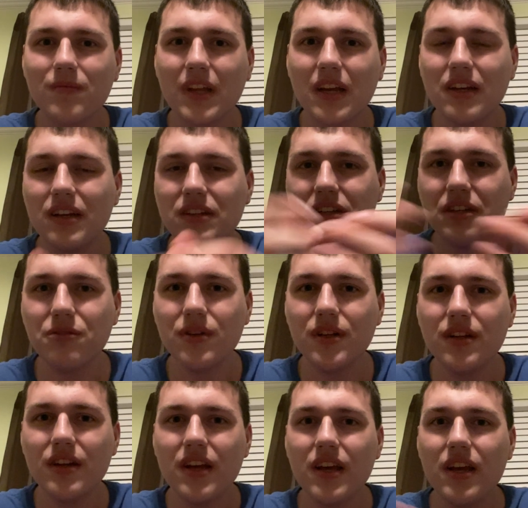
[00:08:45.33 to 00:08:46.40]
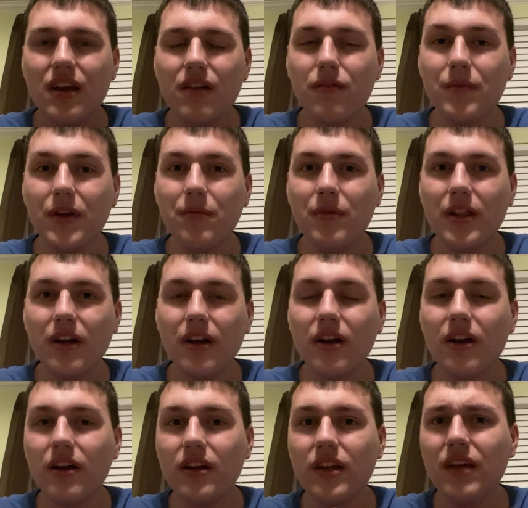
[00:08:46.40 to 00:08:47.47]
continuing for me to be
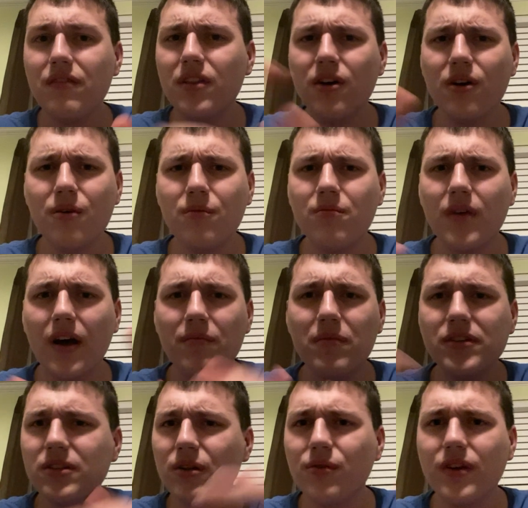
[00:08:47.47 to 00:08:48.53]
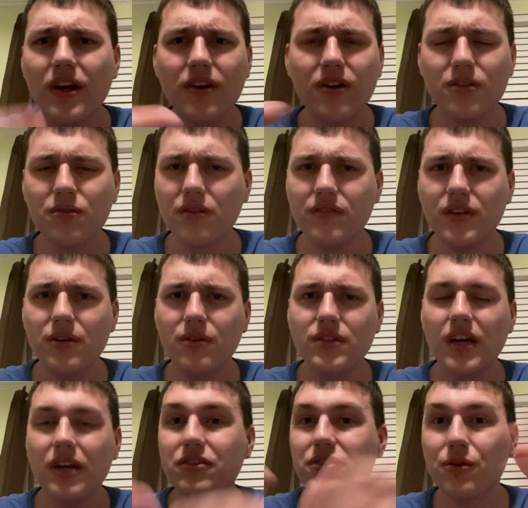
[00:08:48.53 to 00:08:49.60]
there. Even though I've been slowing down on the reviews,
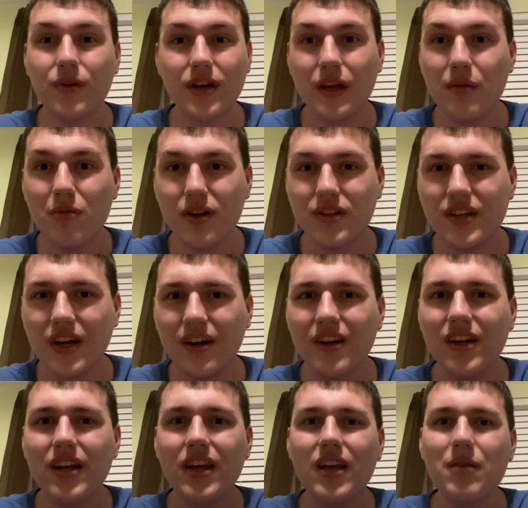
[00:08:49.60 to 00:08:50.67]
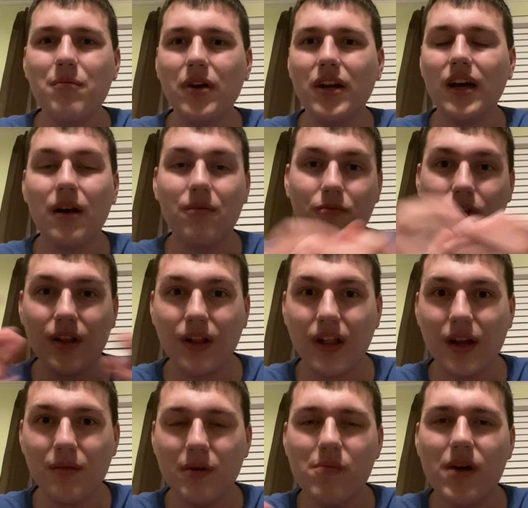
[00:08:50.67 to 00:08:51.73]
I just don't want to get burnt out. But I'm really glad
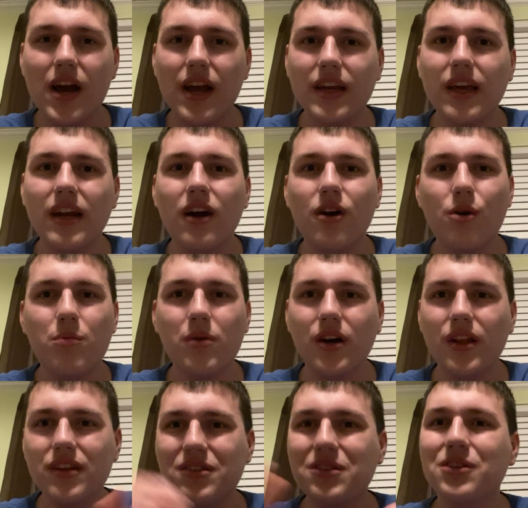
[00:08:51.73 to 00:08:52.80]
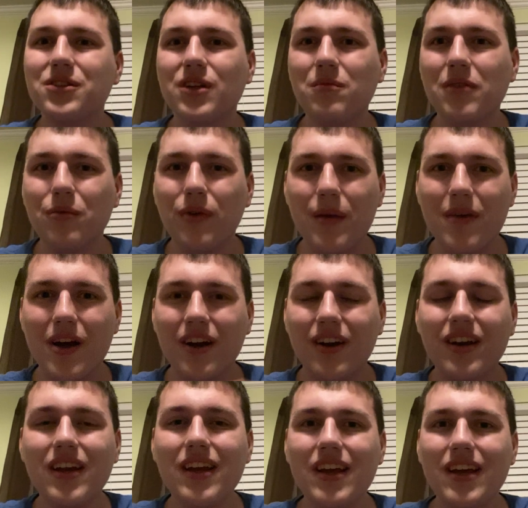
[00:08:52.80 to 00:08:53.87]
to be back, and I hope this year is going to be way better.
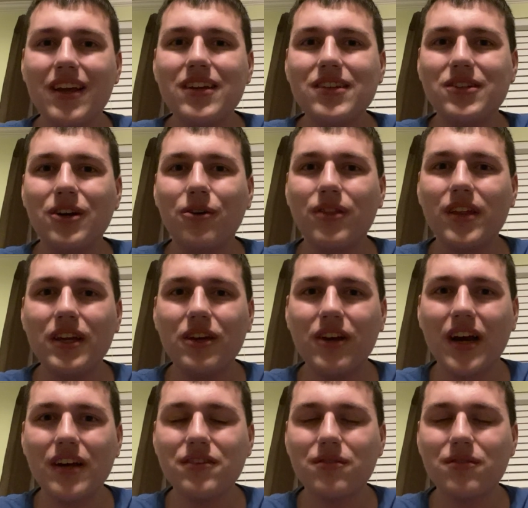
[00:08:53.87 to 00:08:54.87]
So thank you guys